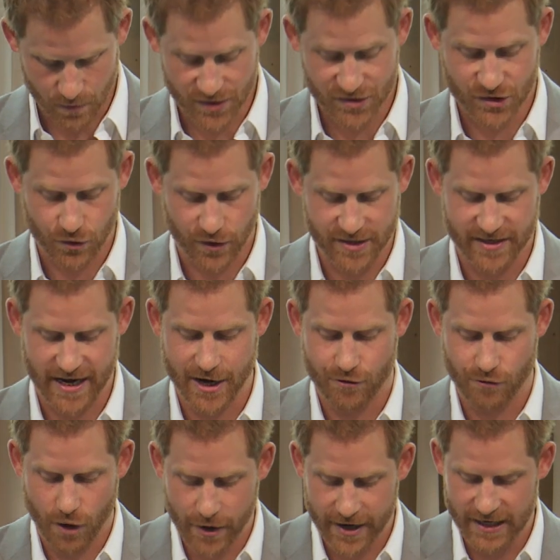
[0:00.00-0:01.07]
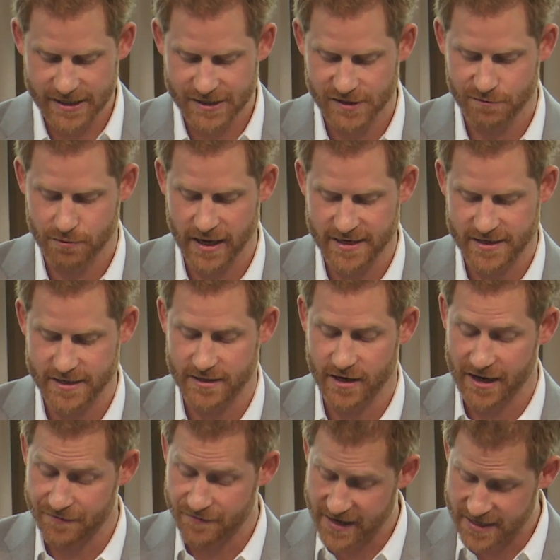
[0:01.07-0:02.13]
which joins a growing list of places
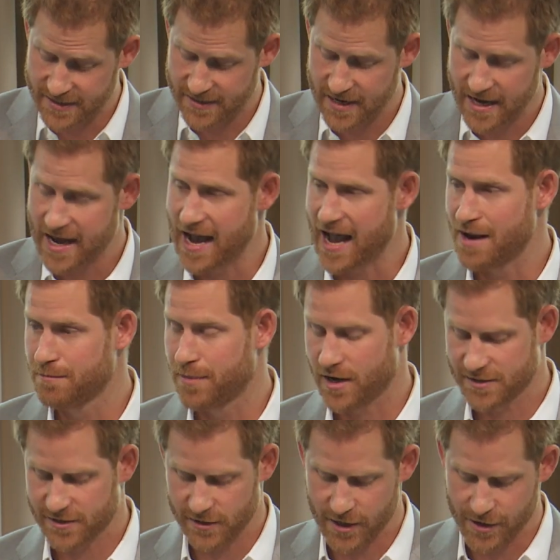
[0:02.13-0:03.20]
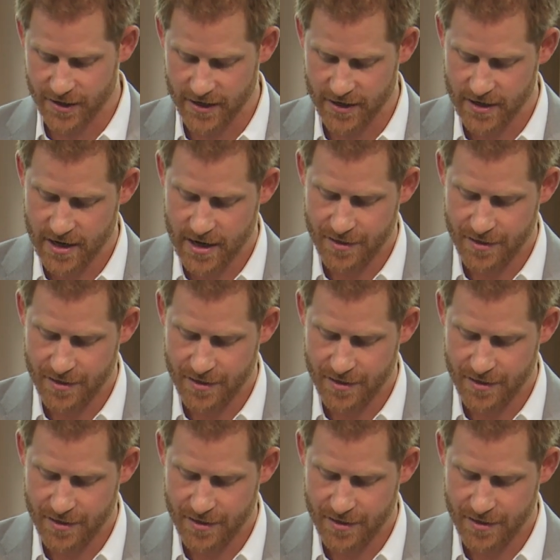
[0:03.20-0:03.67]
like Venice and Barcelona